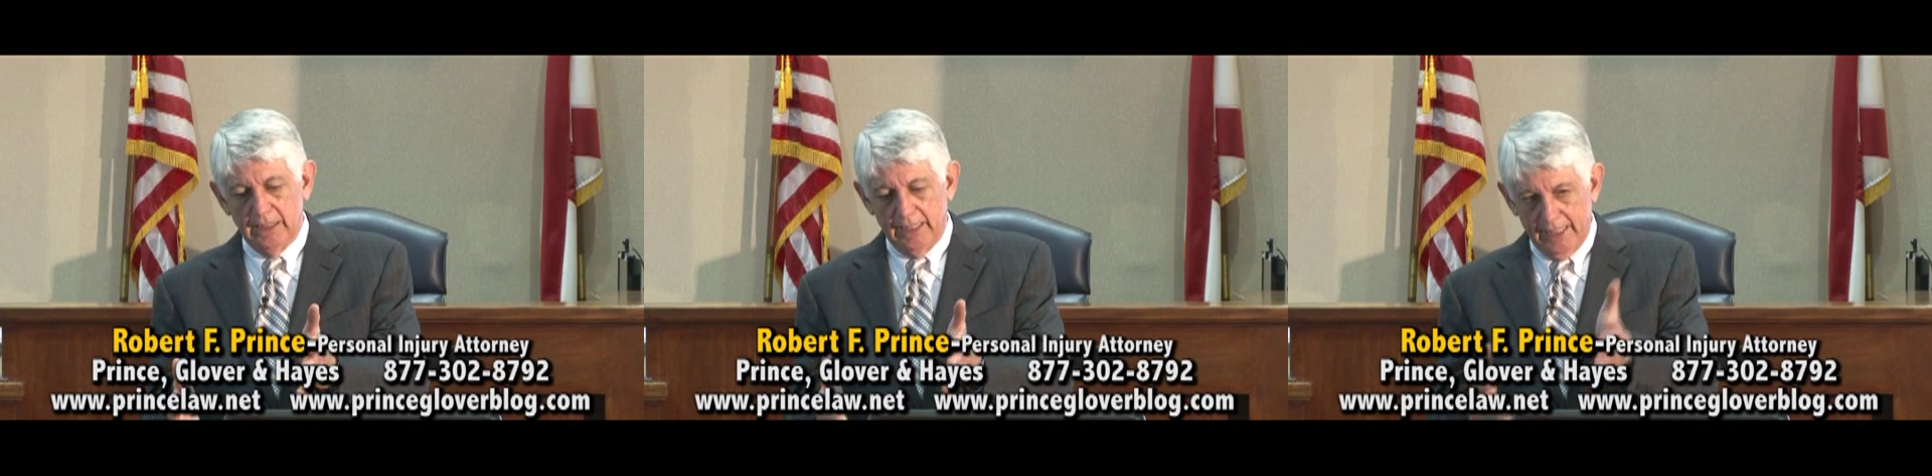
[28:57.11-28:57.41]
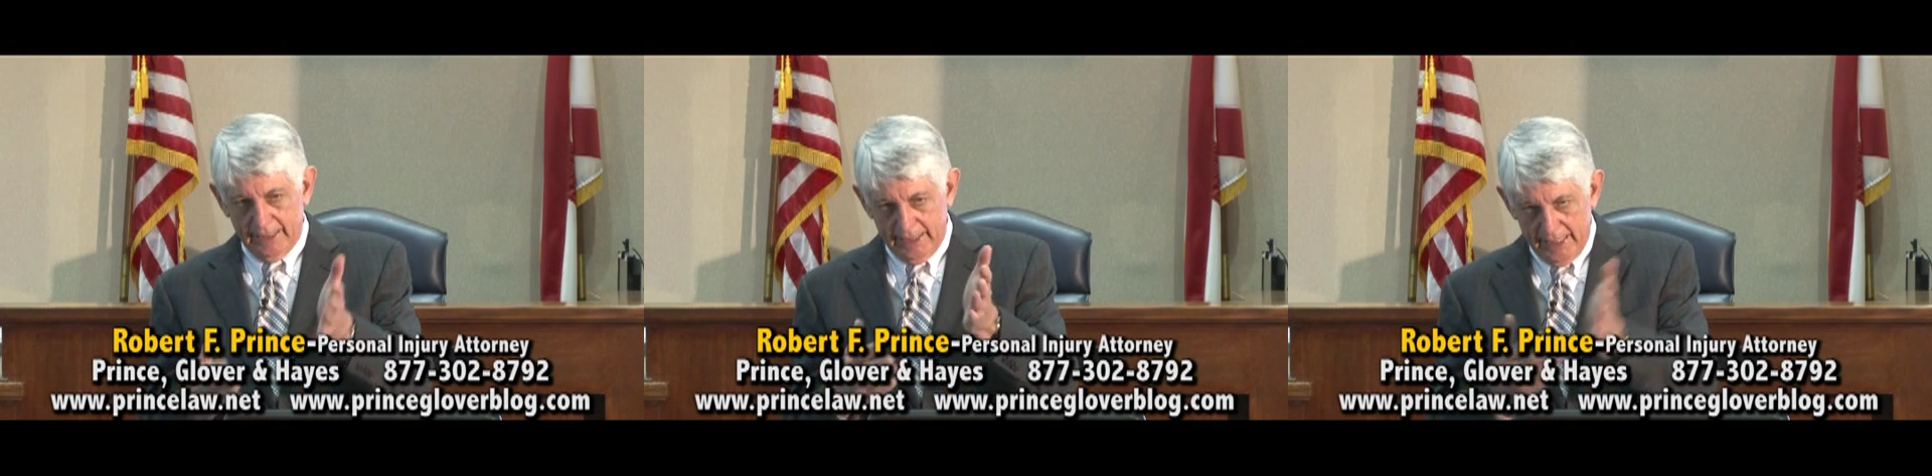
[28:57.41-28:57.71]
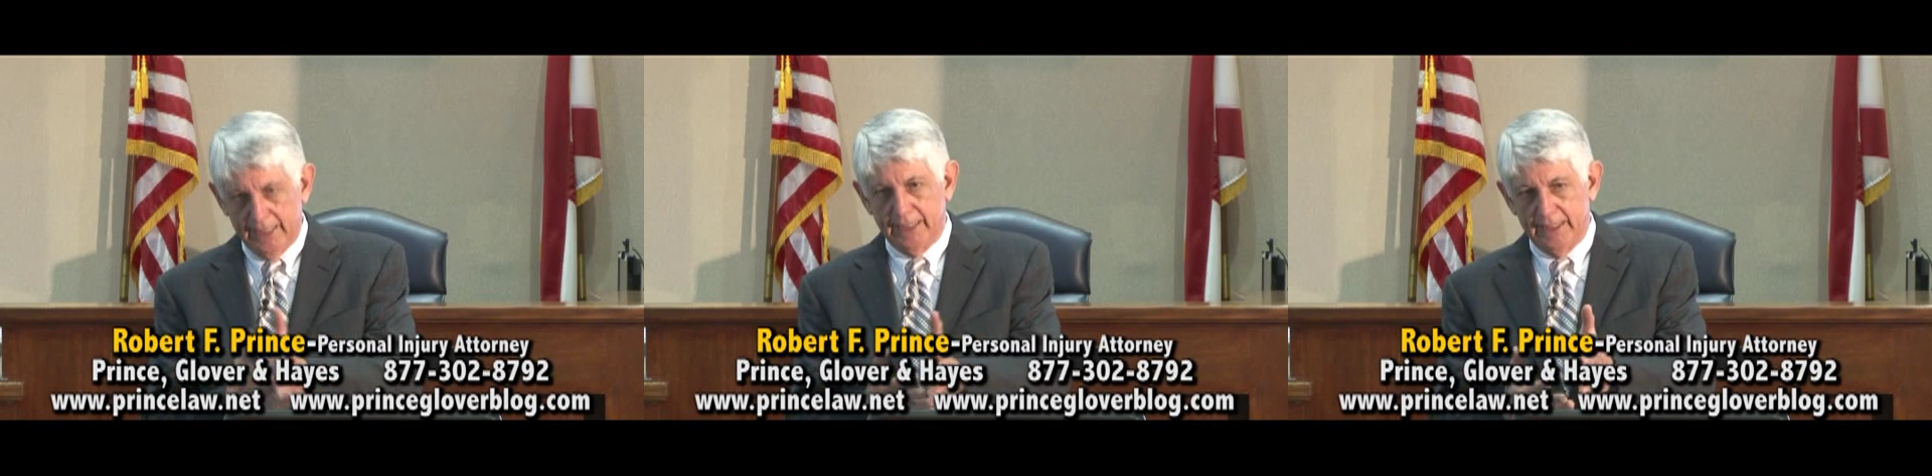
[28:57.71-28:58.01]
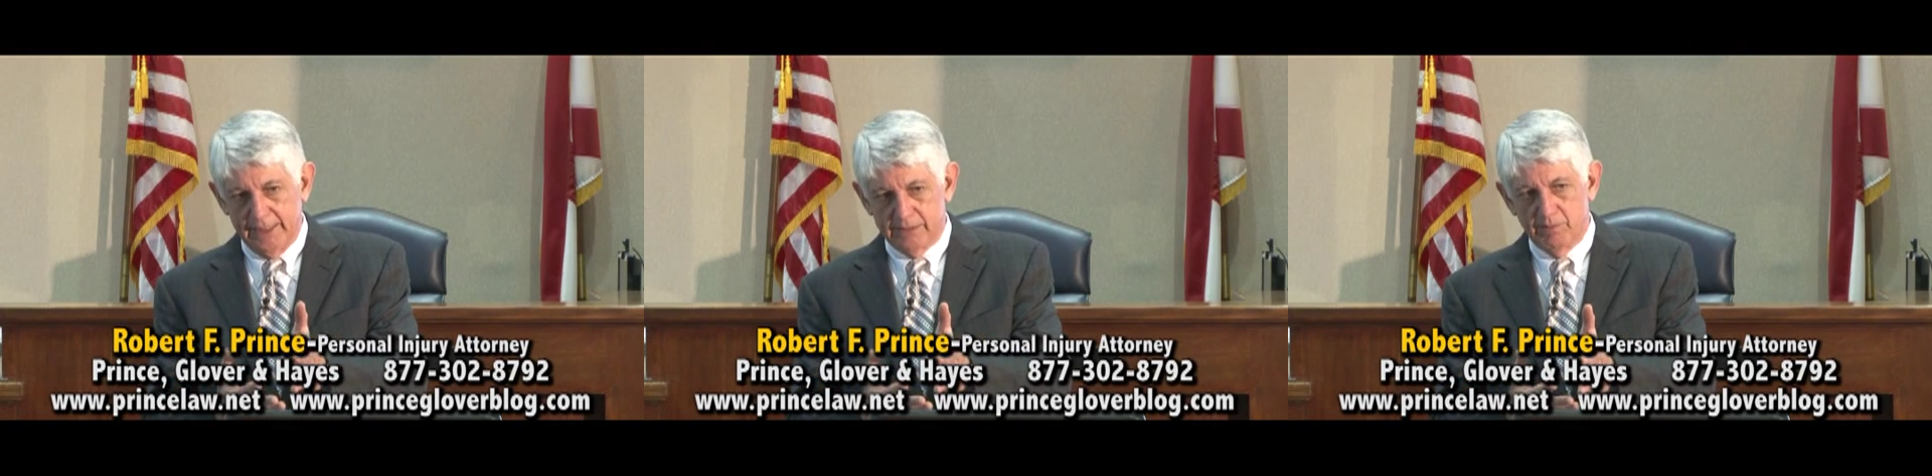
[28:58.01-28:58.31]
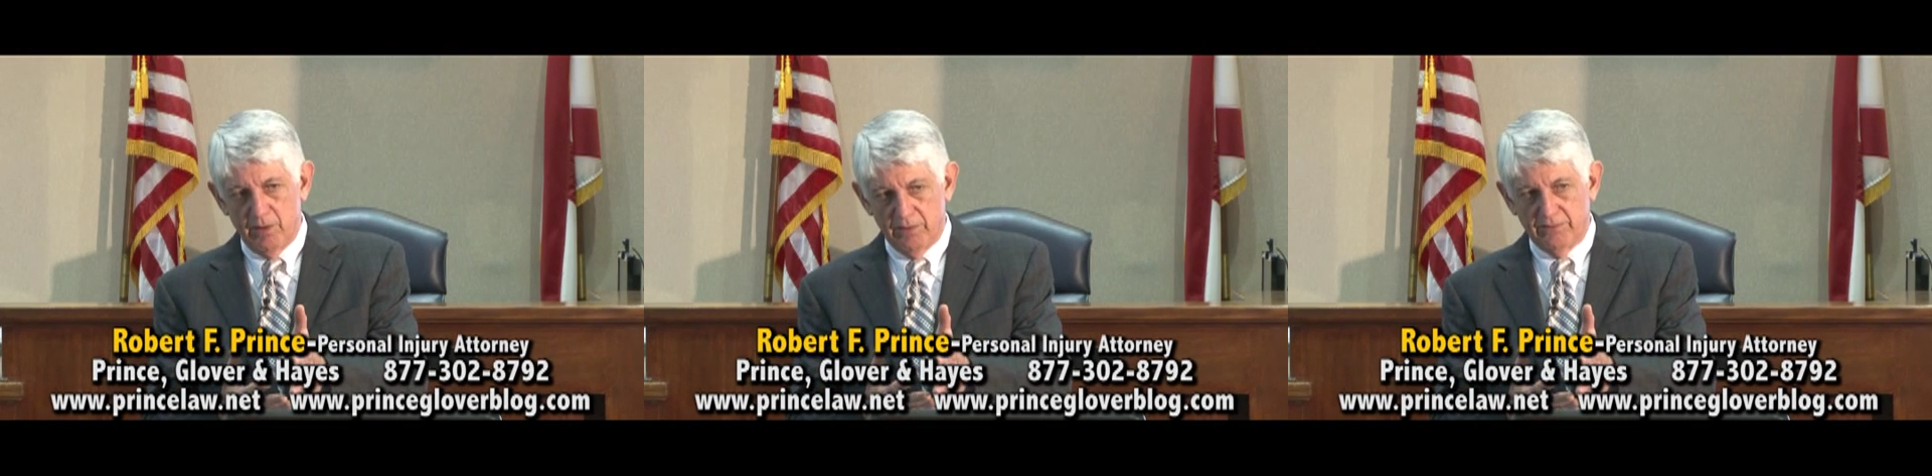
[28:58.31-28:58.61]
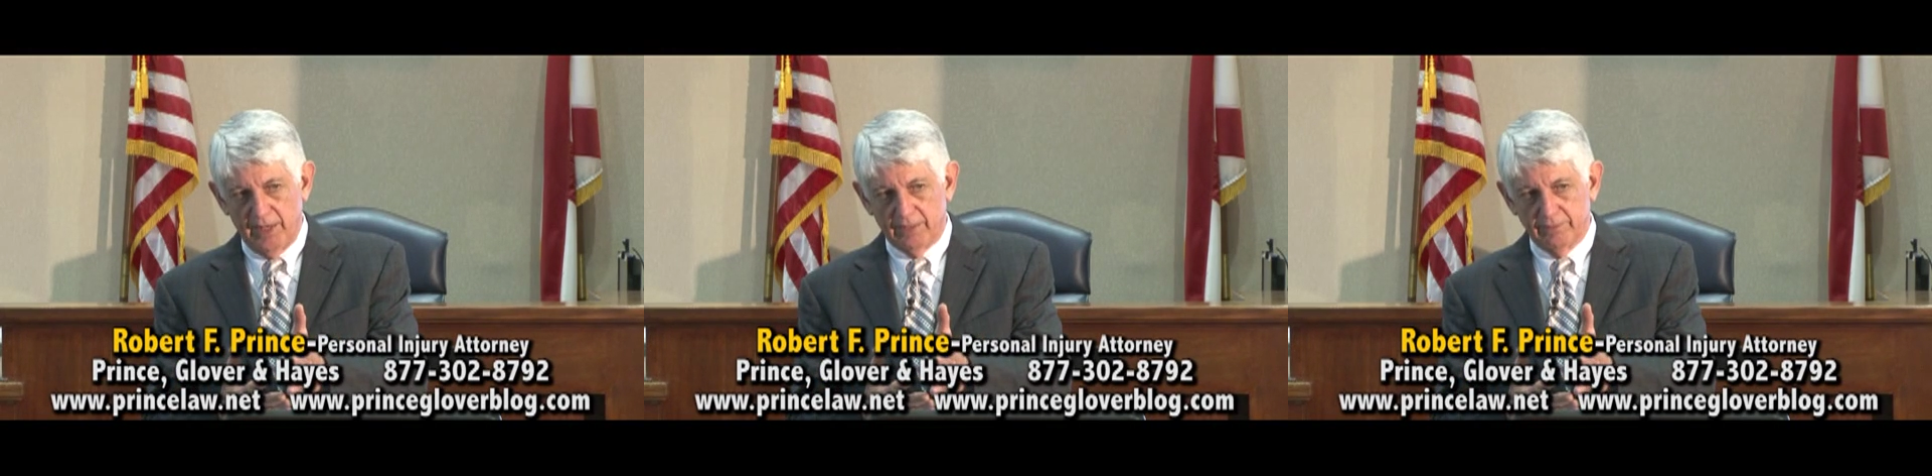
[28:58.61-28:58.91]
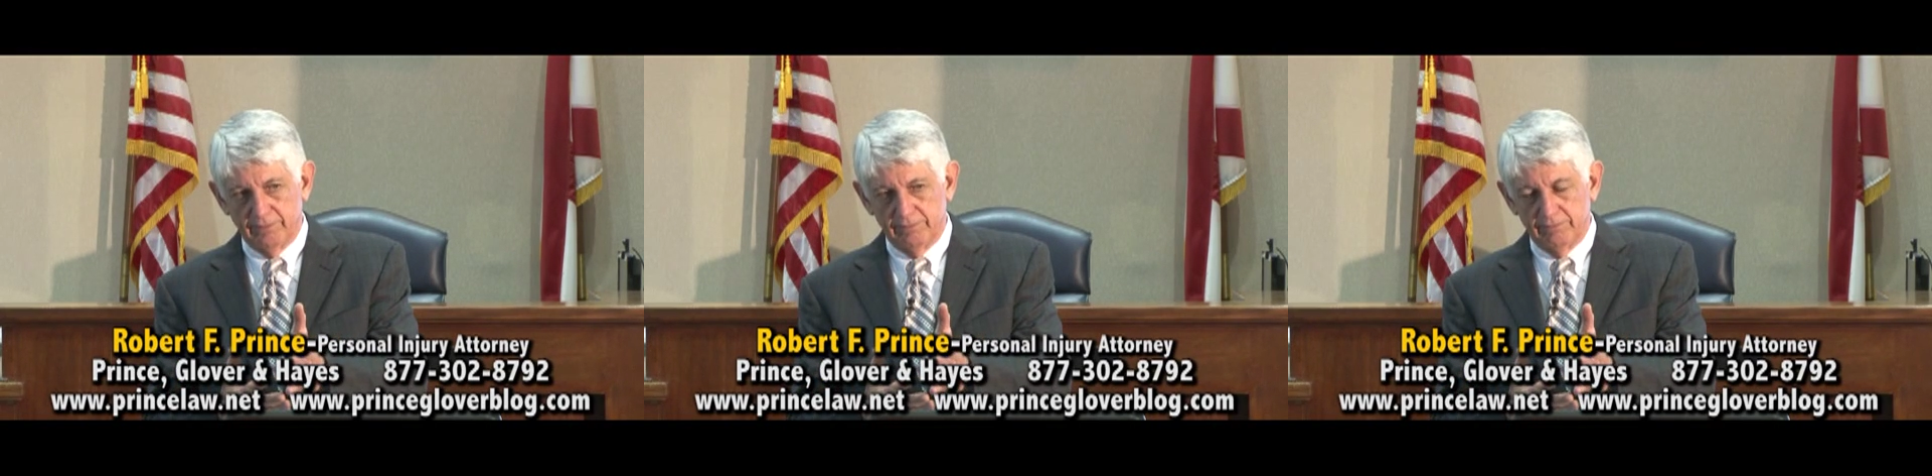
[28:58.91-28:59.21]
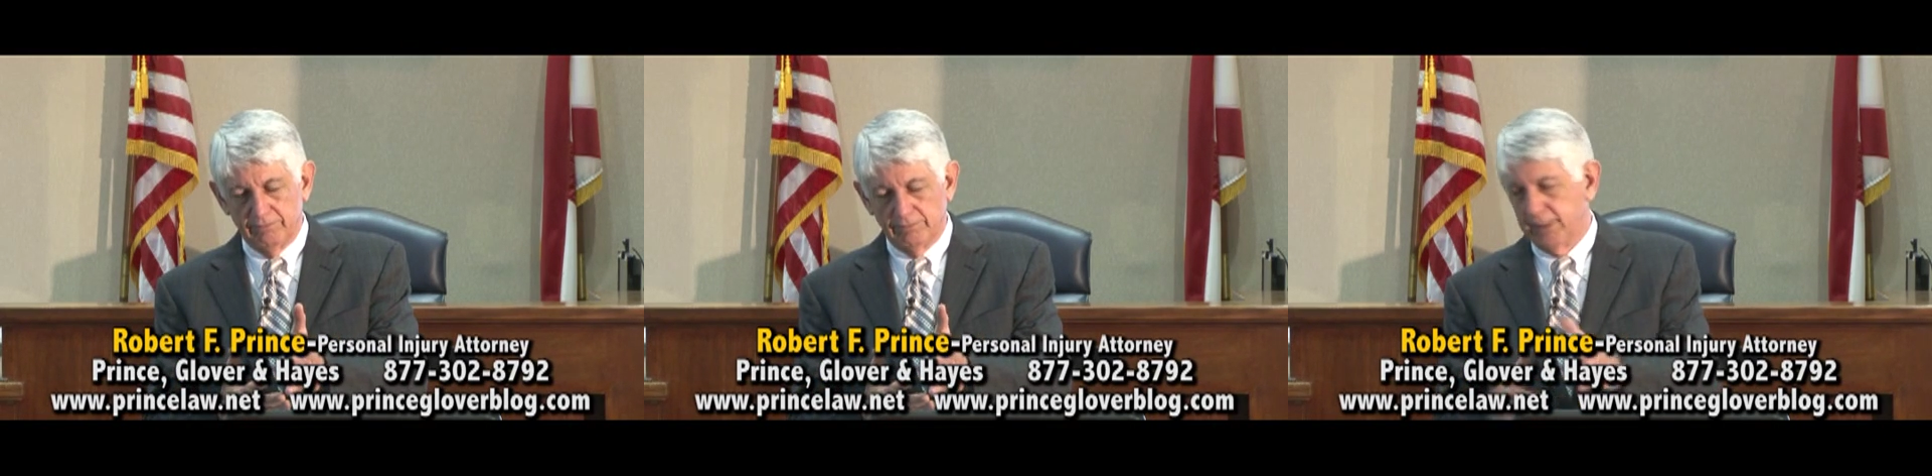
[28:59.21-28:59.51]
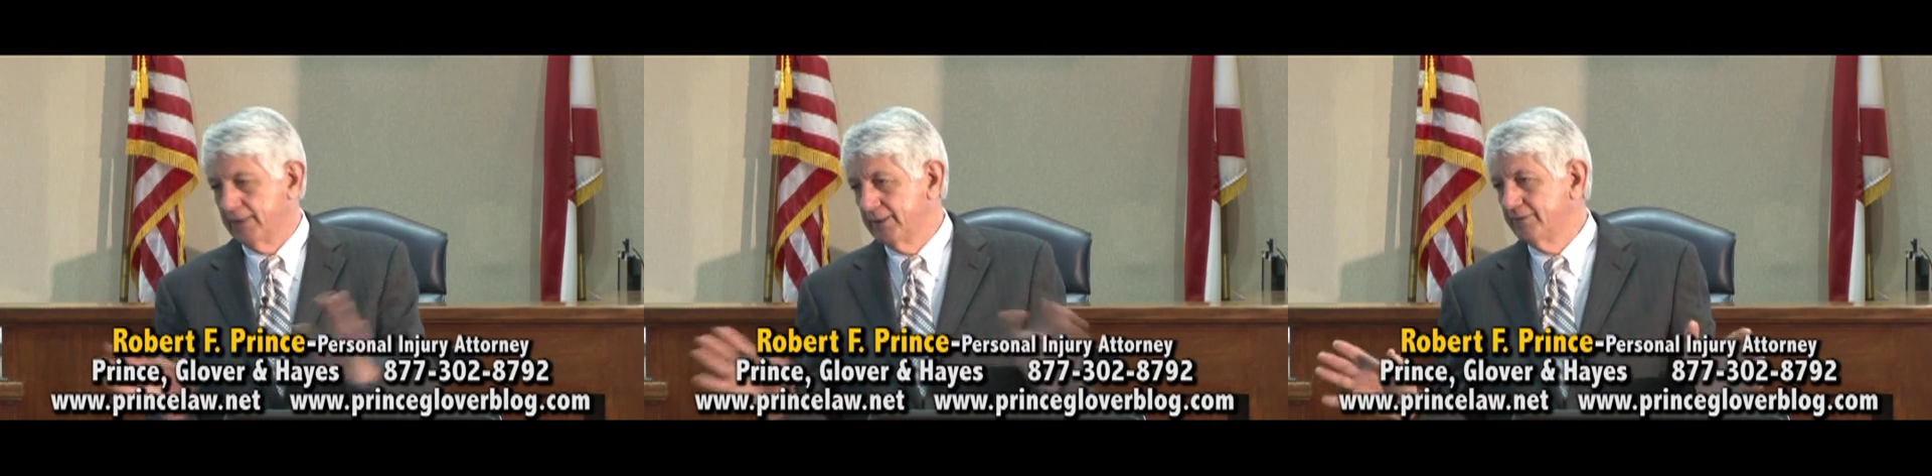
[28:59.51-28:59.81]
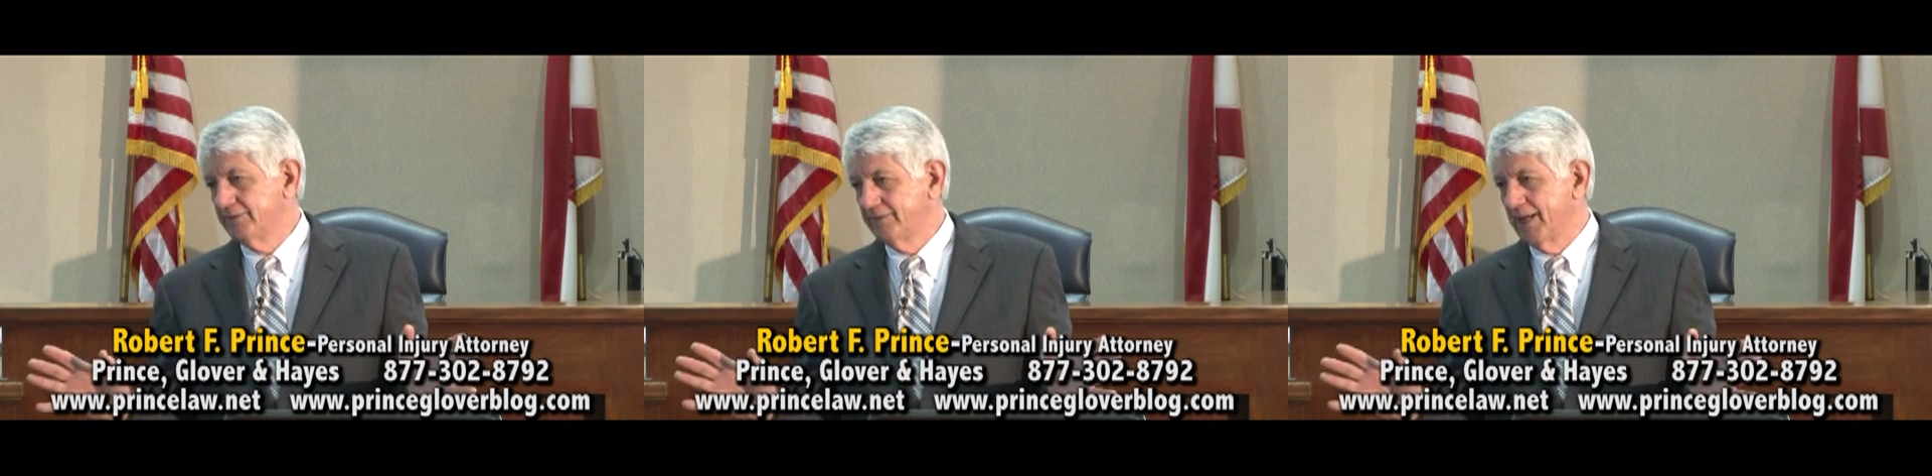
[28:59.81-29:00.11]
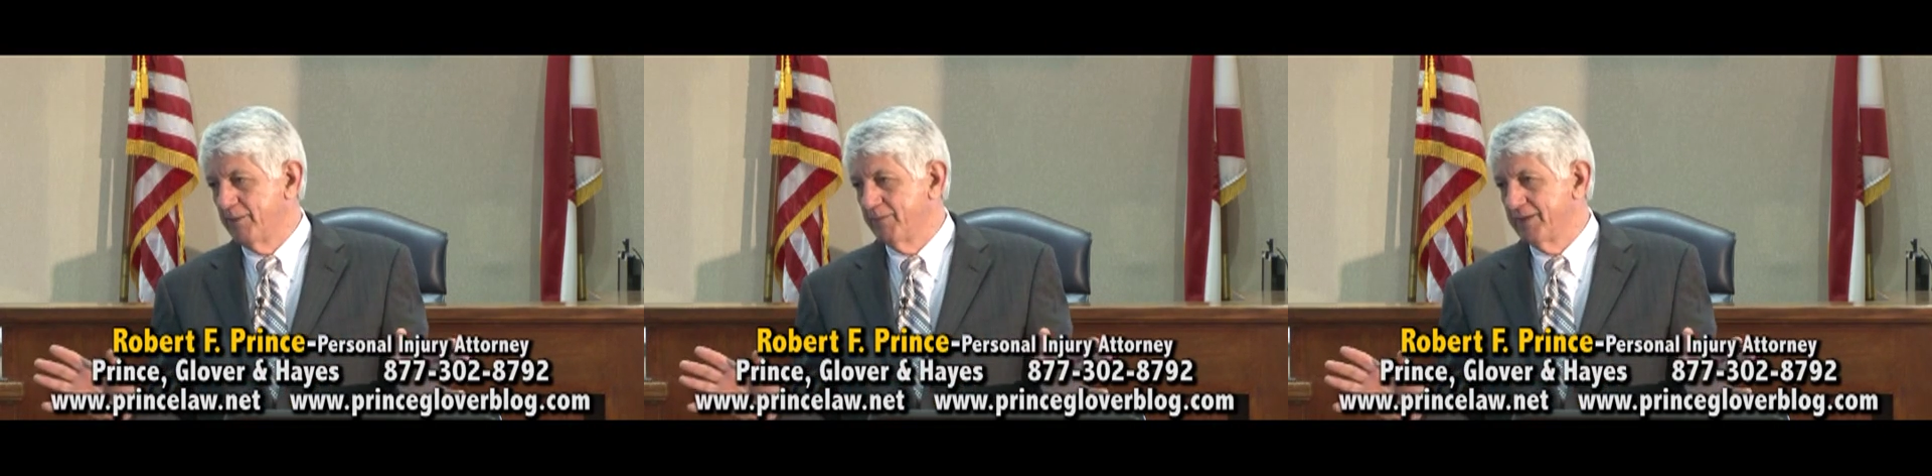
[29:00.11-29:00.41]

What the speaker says: and hit his motorcycle. Now, let's just stop right